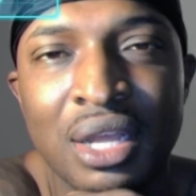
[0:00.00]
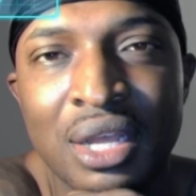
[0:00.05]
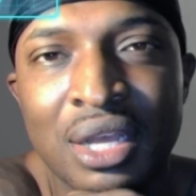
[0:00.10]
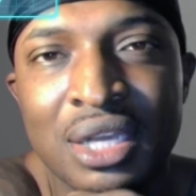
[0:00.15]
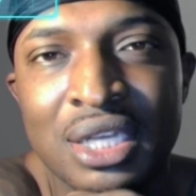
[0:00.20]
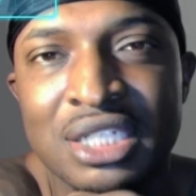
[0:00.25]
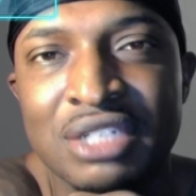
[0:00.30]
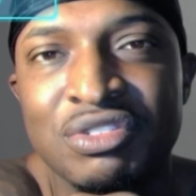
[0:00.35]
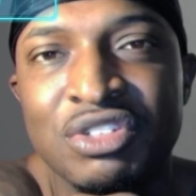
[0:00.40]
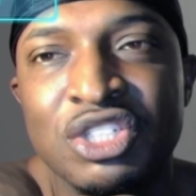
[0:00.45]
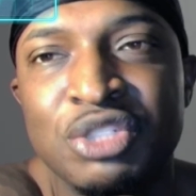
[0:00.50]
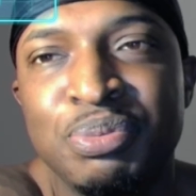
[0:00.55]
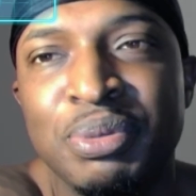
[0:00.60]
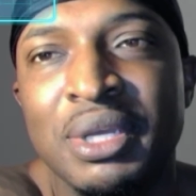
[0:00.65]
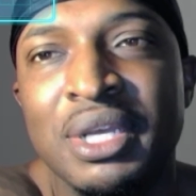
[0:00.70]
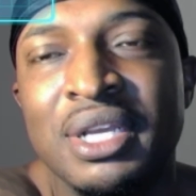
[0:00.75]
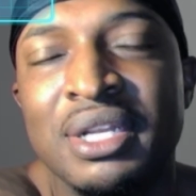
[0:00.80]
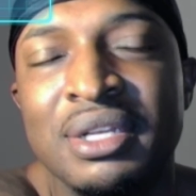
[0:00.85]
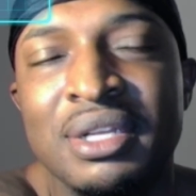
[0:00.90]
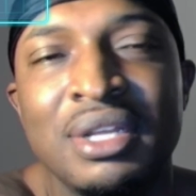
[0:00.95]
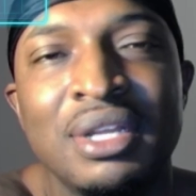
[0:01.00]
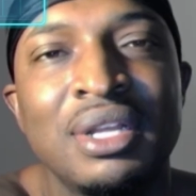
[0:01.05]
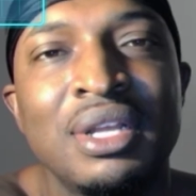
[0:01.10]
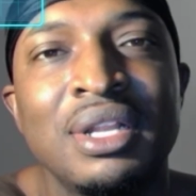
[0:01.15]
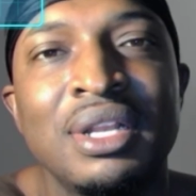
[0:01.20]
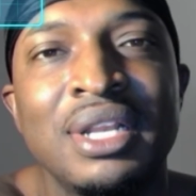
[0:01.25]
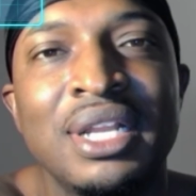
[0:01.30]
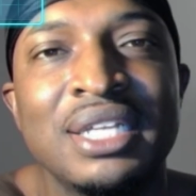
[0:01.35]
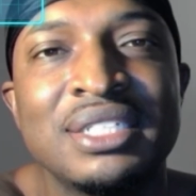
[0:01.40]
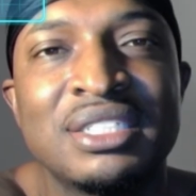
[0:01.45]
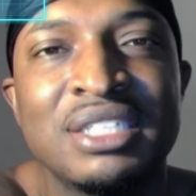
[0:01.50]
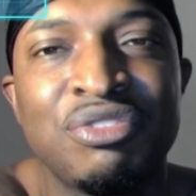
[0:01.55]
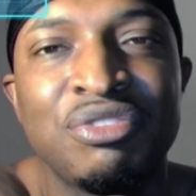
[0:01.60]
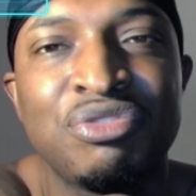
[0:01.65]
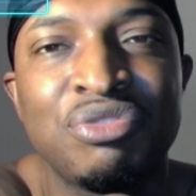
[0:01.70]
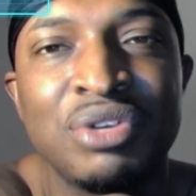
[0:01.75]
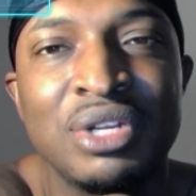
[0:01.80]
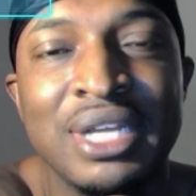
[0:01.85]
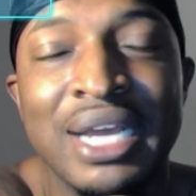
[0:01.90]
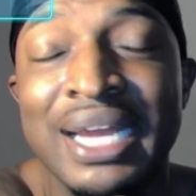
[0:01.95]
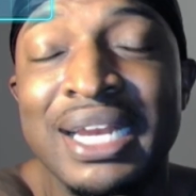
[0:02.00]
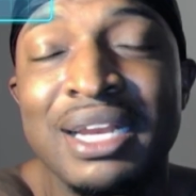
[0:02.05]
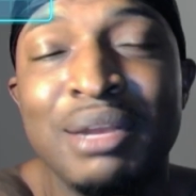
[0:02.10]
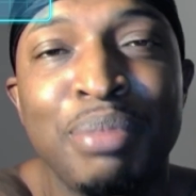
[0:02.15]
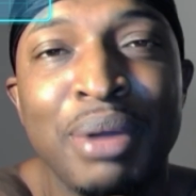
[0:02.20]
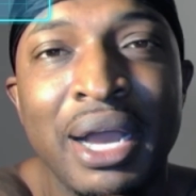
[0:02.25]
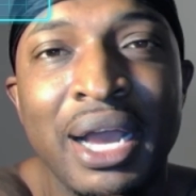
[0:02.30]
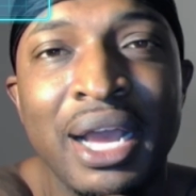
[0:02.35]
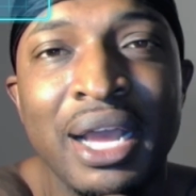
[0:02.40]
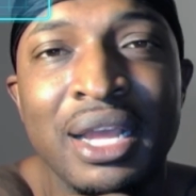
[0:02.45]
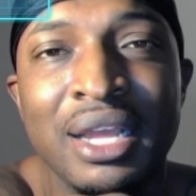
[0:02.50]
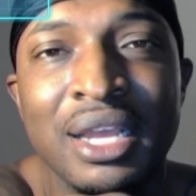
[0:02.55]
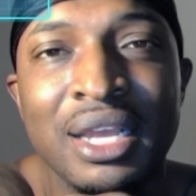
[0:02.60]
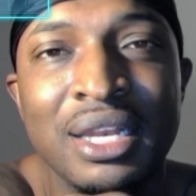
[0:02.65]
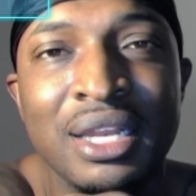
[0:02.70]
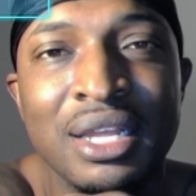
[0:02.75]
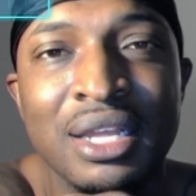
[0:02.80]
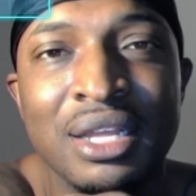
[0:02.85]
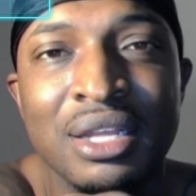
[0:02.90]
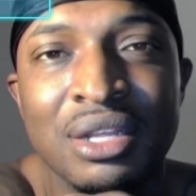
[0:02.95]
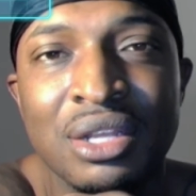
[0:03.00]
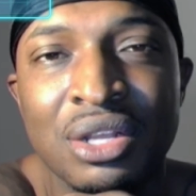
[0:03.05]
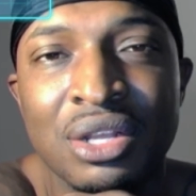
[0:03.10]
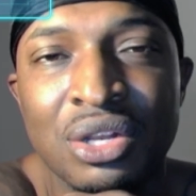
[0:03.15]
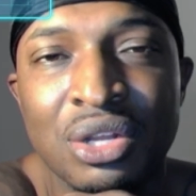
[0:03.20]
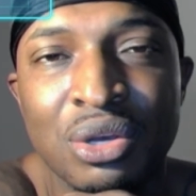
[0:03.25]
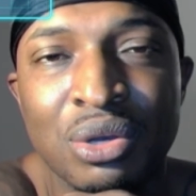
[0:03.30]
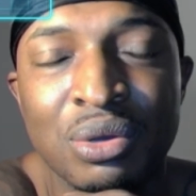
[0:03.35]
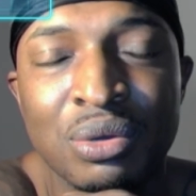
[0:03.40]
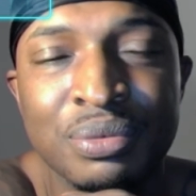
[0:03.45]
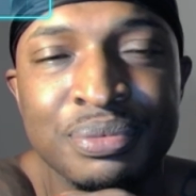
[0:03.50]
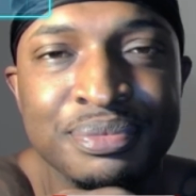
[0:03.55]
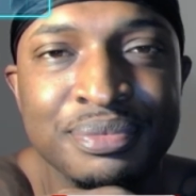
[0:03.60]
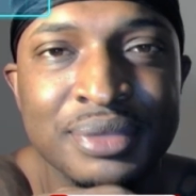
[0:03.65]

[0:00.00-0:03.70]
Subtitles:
Because if you spend, let's say for, I didn't buy any, you know,